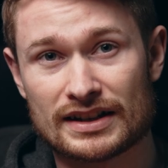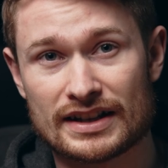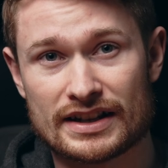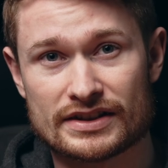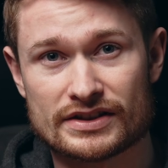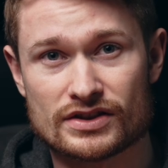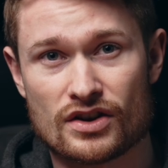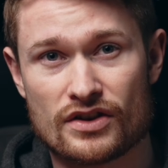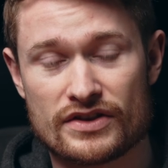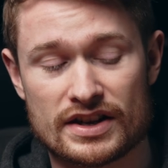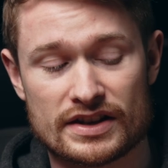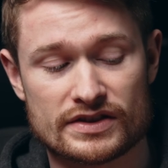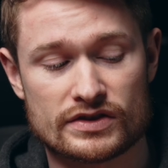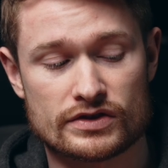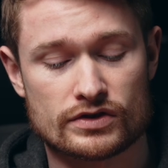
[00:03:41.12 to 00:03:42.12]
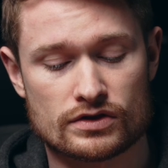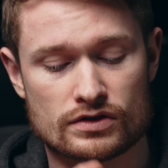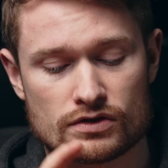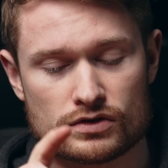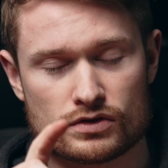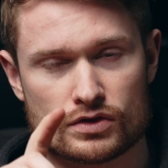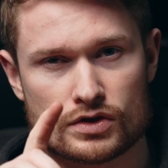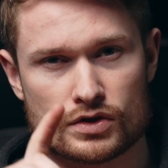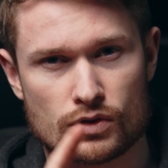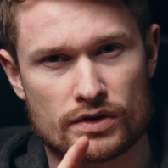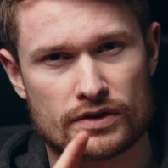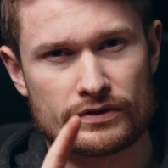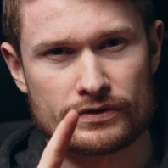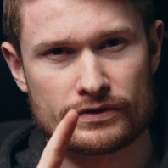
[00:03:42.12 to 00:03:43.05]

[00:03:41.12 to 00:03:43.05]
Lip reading: lens on this, sort of.